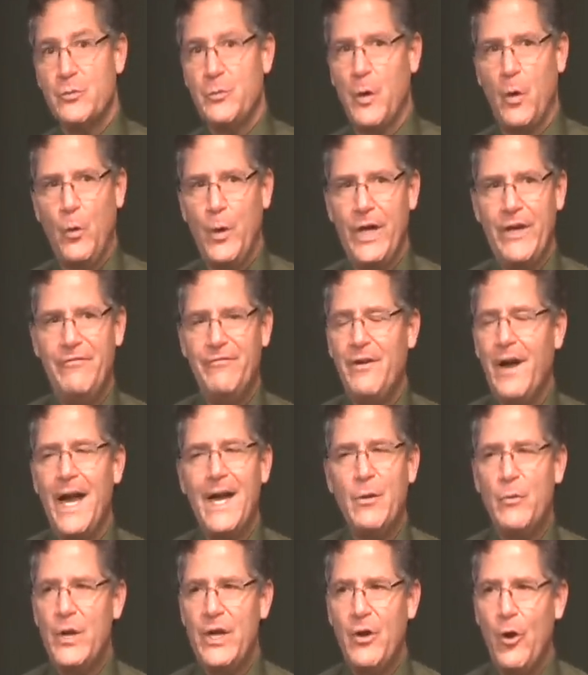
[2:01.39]
but we
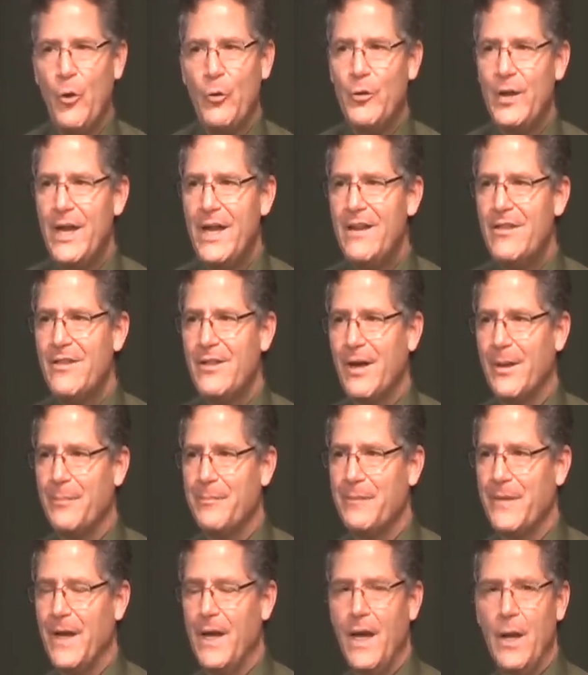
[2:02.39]
find we don't need them